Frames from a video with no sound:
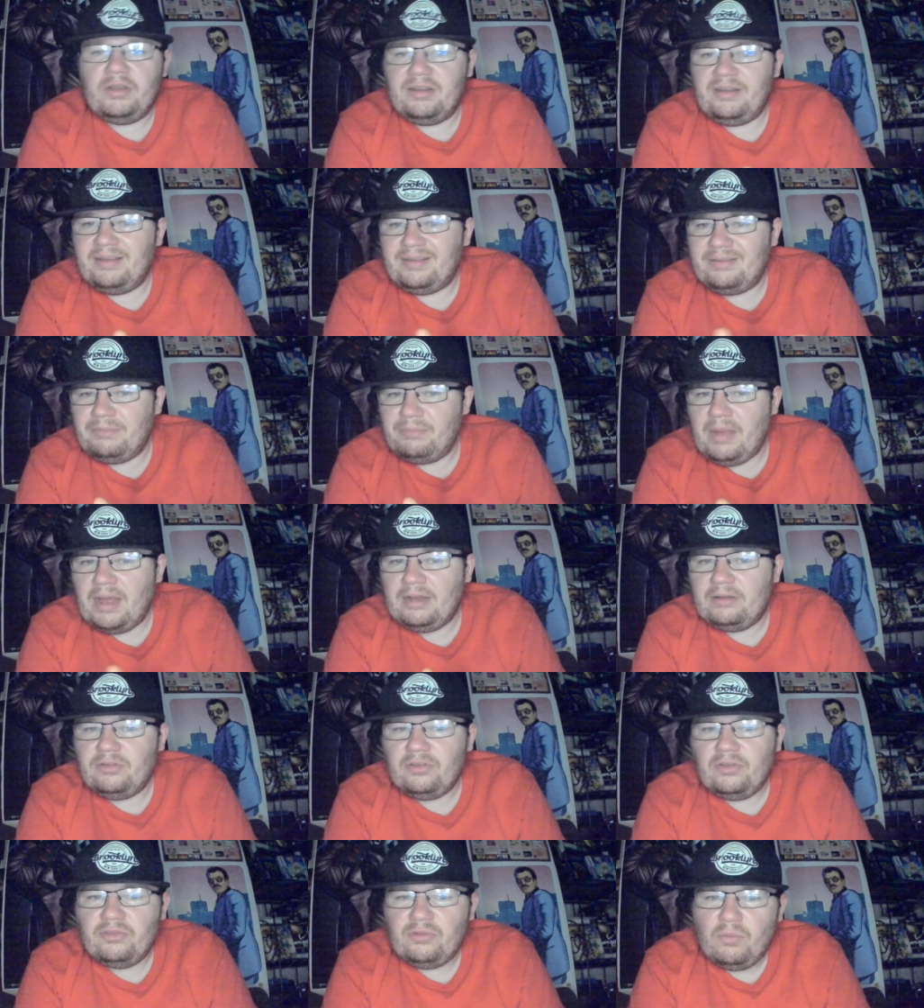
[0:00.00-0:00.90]
and this
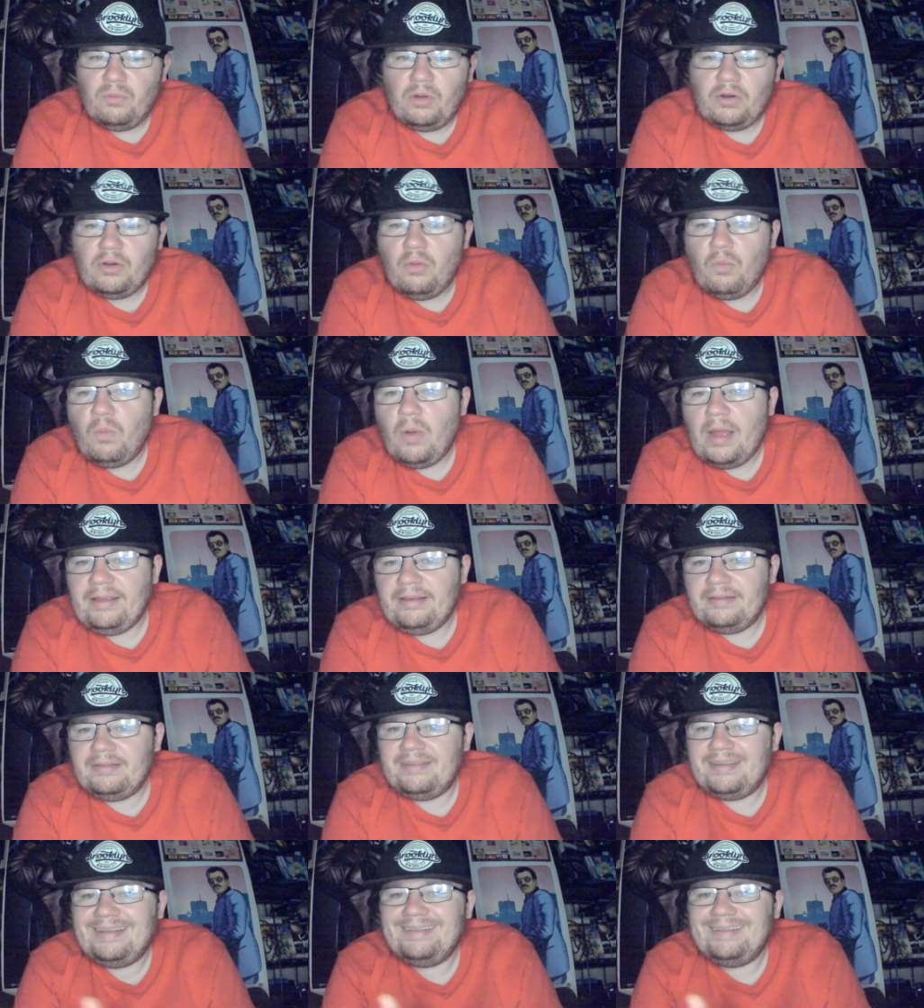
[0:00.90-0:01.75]
man doesn't want to wait.